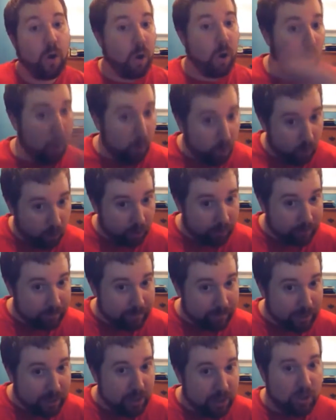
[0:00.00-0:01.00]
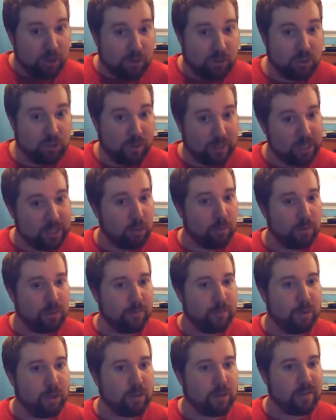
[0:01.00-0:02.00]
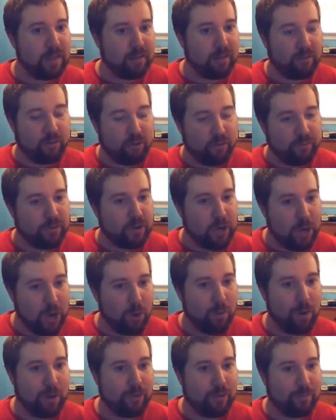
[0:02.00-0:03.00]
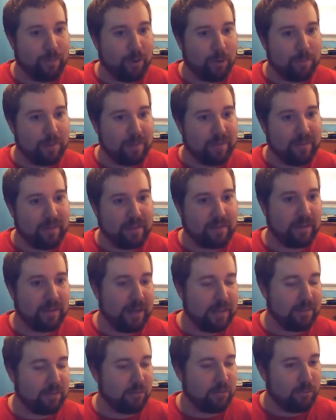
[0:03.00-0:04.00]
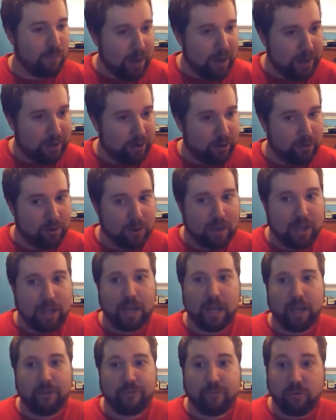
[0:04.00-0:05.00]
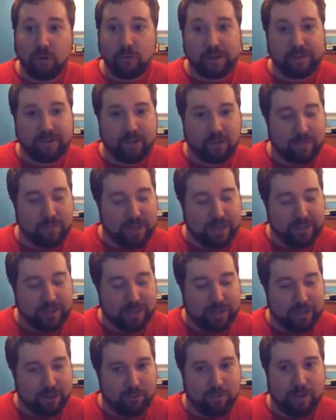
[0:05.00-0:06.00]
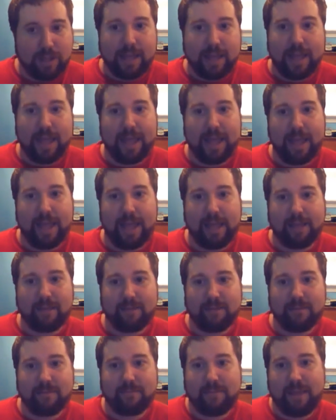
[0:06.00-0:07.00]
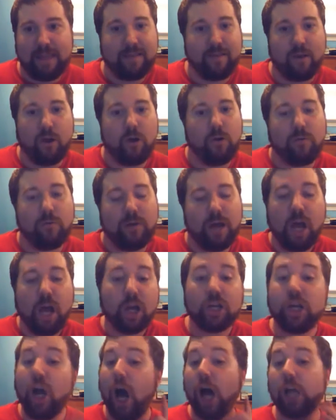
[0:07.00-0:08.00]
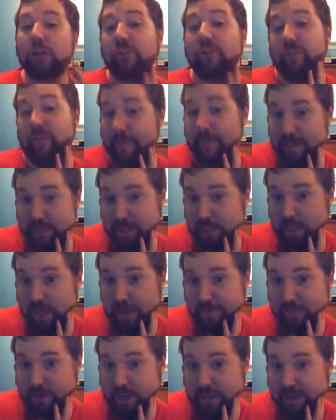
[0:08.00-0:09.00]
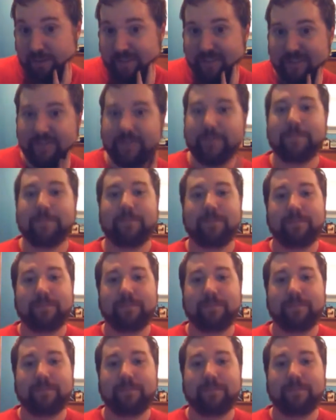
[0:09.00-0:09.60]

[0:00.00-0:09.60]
Or do I go with a book that served no other purpose than to let the writer stroke his own ego at his own consummate cleverness?